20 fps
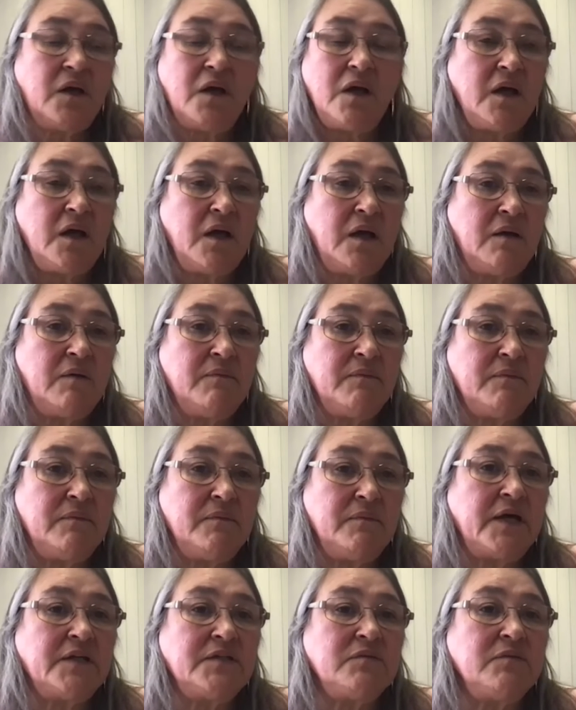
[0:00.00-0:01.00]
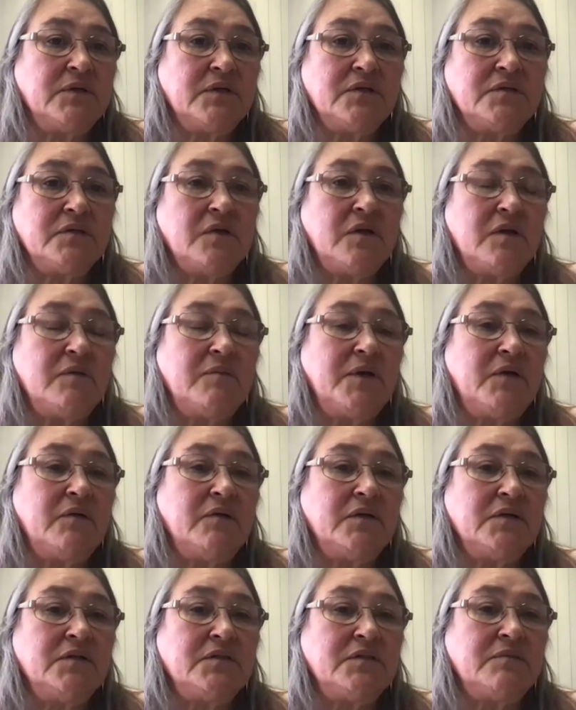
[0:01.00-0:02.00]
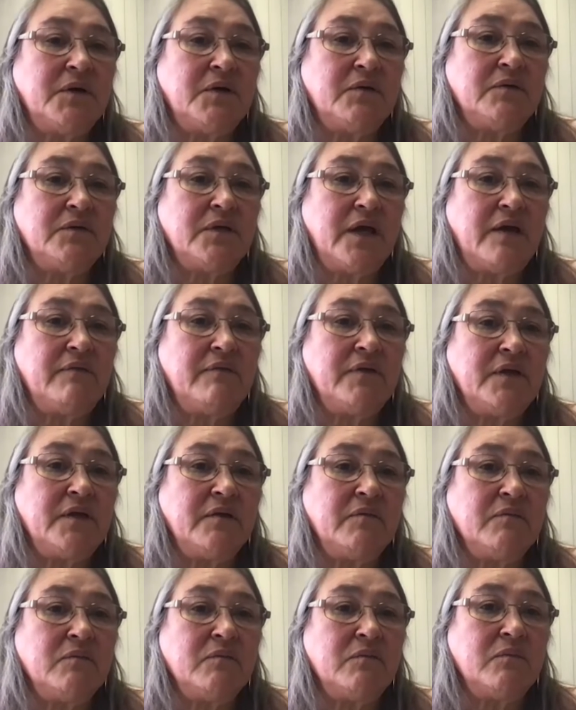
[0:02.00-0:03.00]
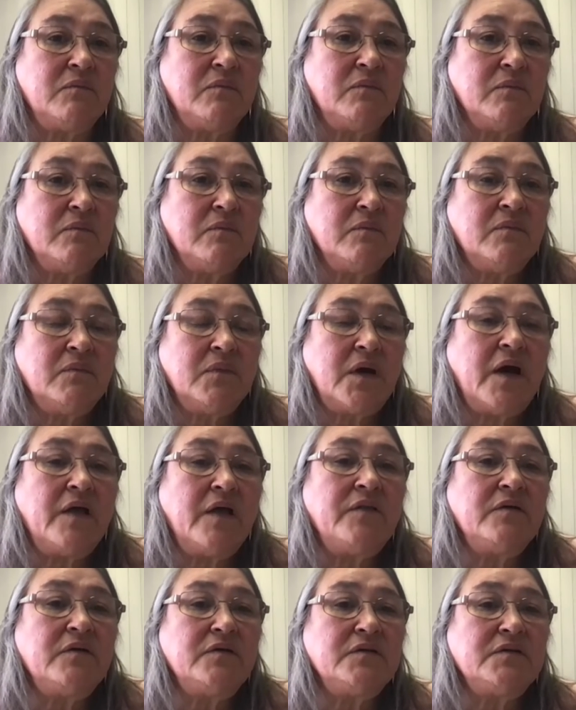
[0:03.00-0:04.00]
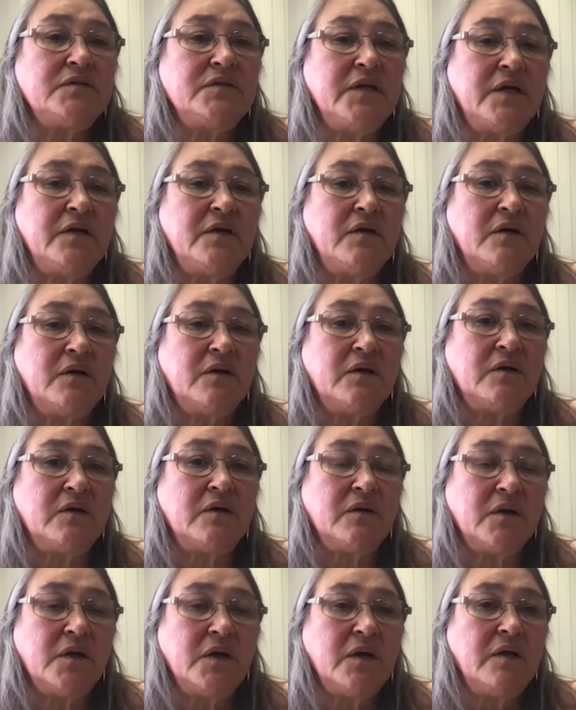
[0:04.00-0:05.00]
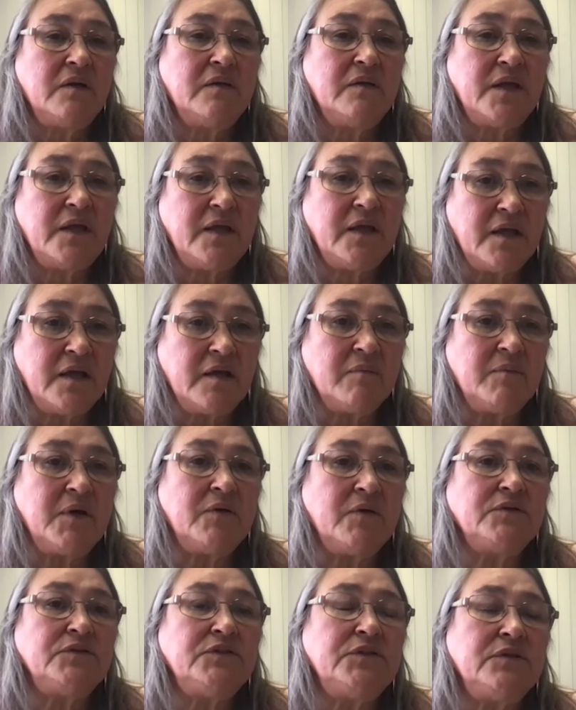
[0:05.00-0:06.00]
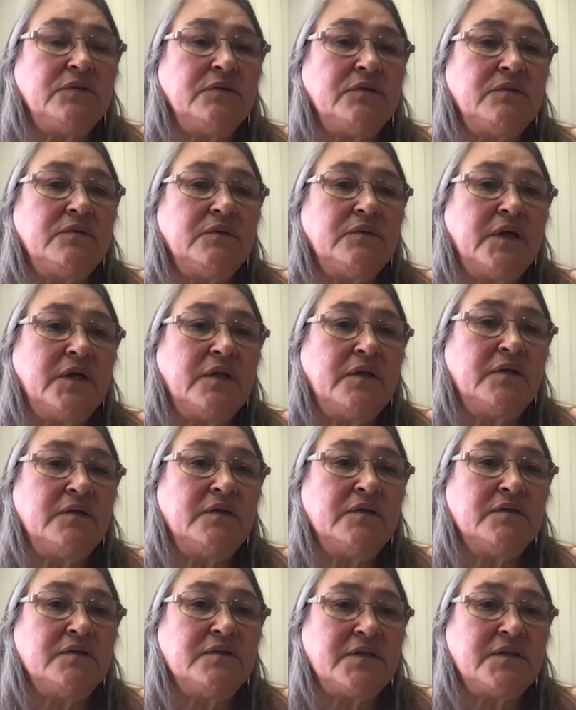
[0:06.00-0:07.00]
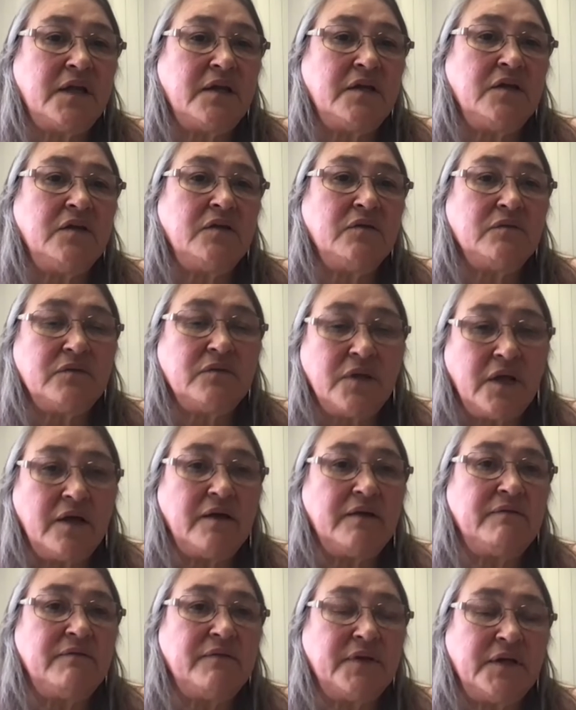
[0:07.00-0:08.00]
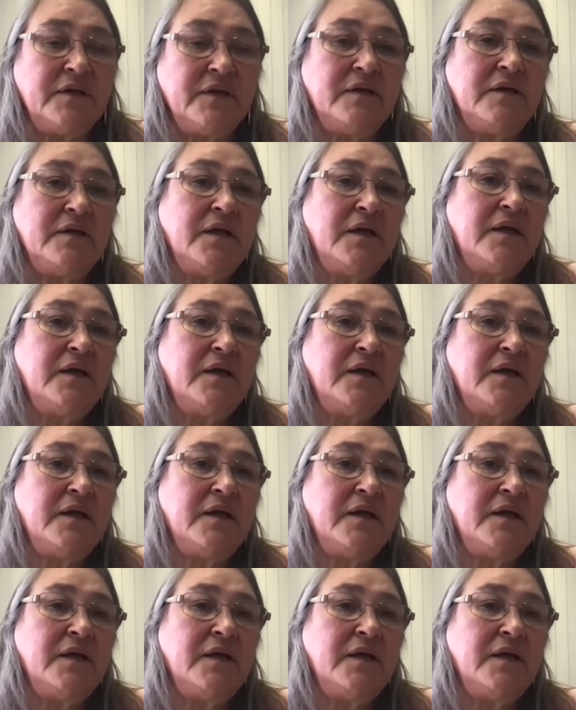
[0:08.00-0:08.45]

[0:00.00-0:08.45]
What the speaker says: that's what it's all about. It's about having others that are thinking about you and sending you love and